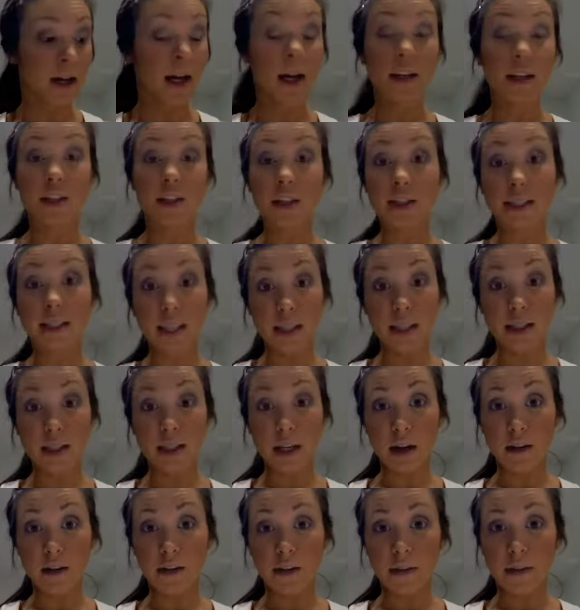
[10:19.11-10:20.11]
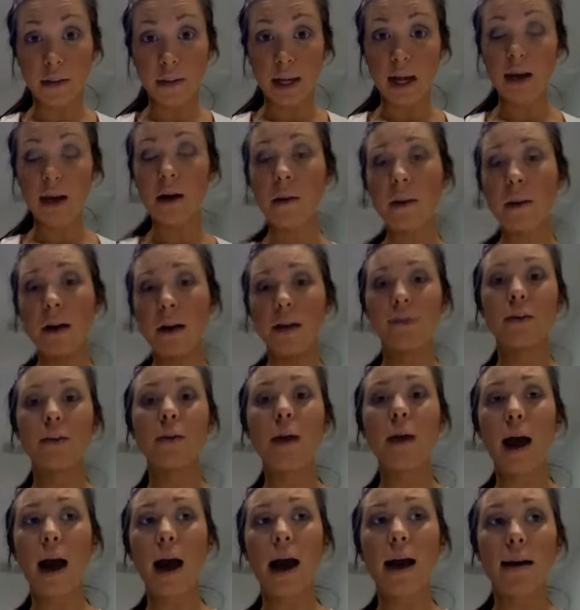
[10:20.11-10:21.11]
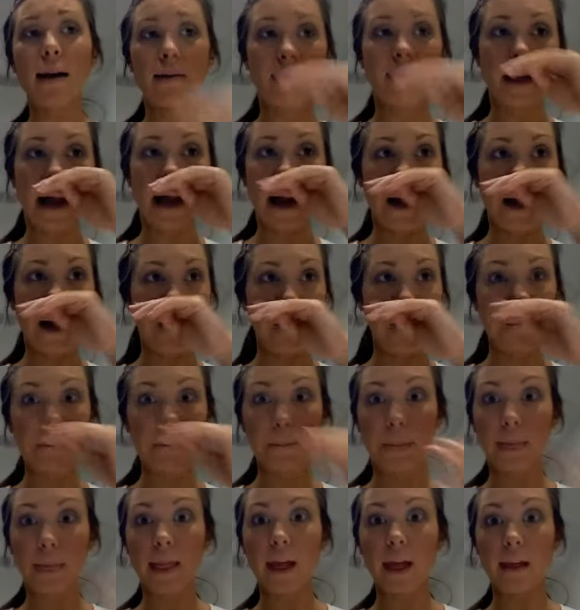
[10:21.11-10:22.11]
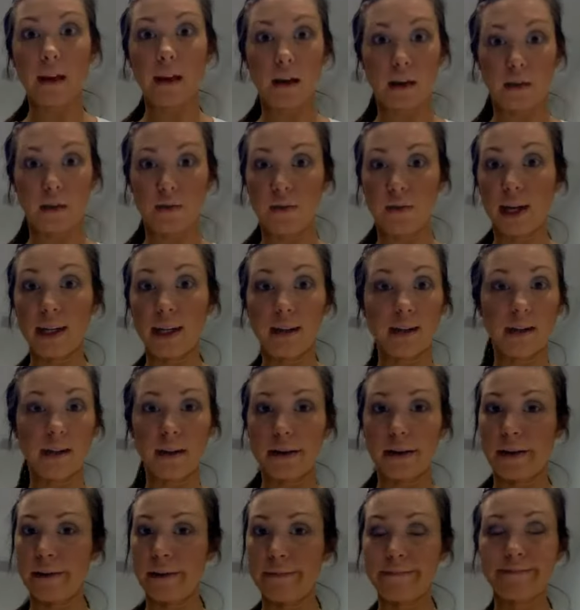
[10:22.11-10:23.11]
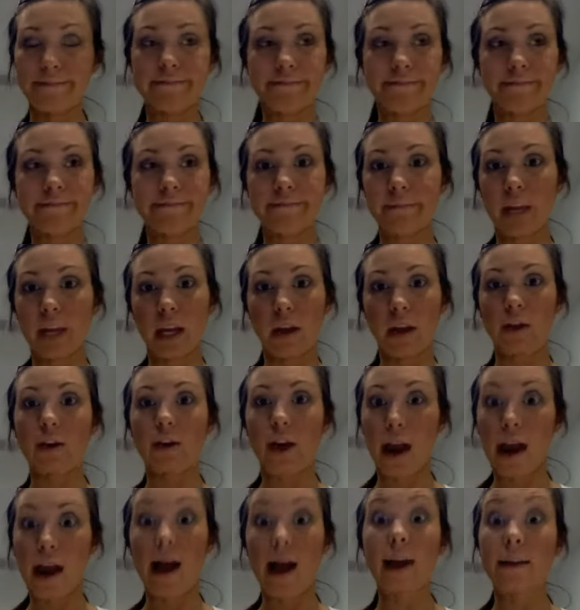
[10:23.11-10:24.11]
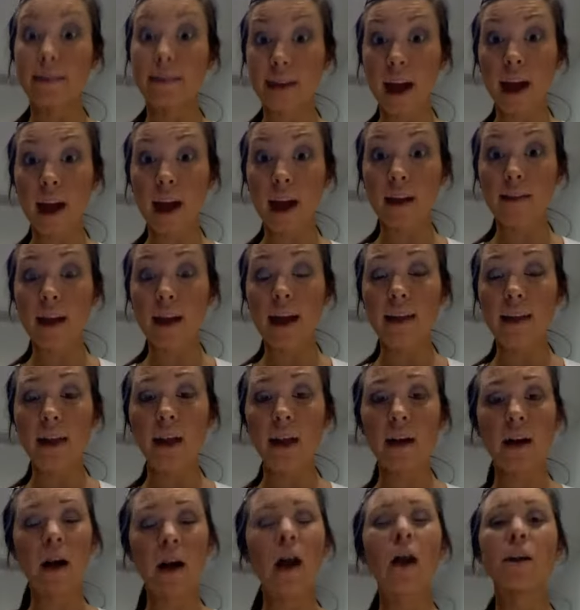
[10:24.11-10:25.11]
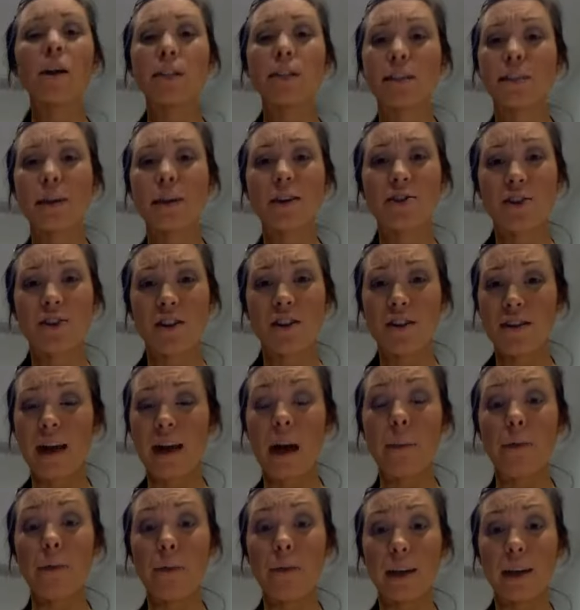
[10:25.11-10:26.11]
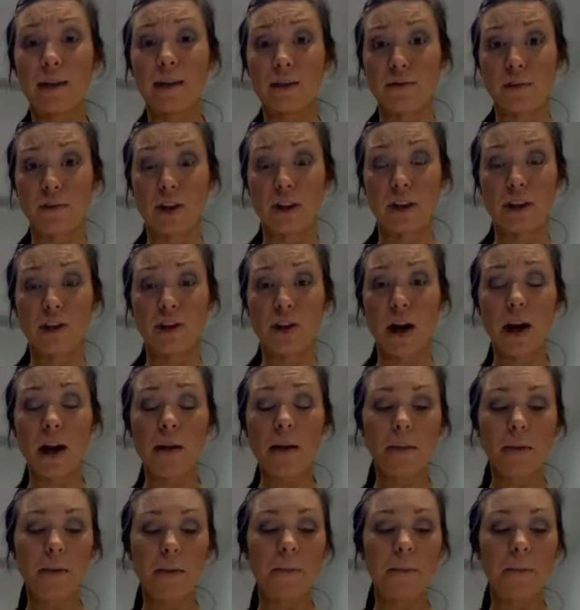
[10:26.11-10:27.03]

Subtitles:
It's just easier for me. But if you have like a regular like crayon kind of eyeliner, just make sure that point is really sharp.